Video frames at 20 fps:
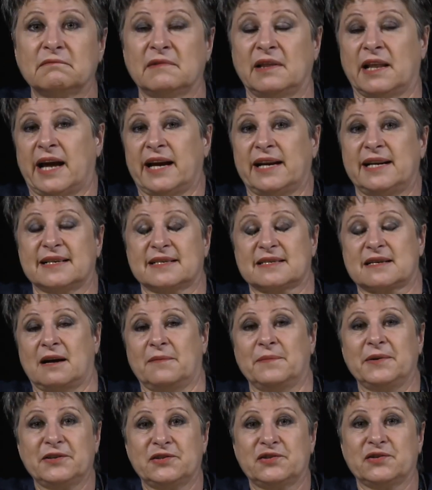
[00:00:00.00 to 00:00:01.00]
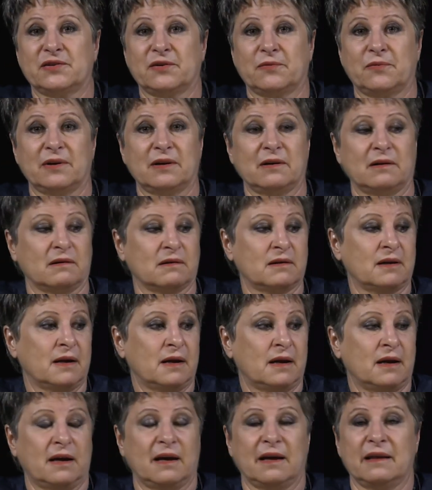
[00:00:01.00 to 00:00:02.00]
Light is coming to the world,
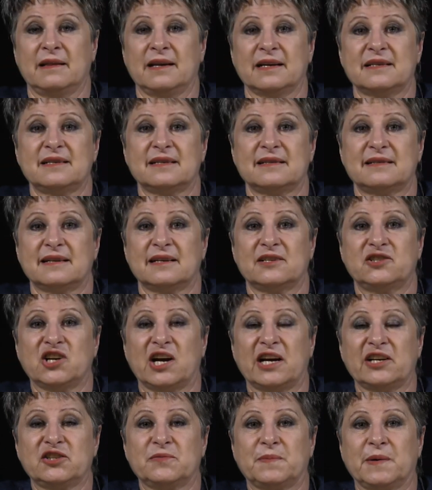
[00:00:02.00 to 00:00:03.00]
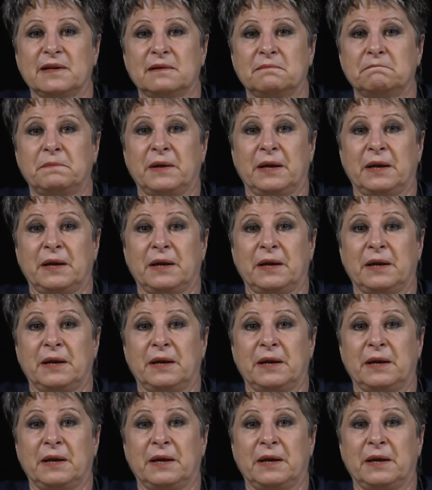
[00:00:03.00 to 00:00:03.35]
and this is the judgment.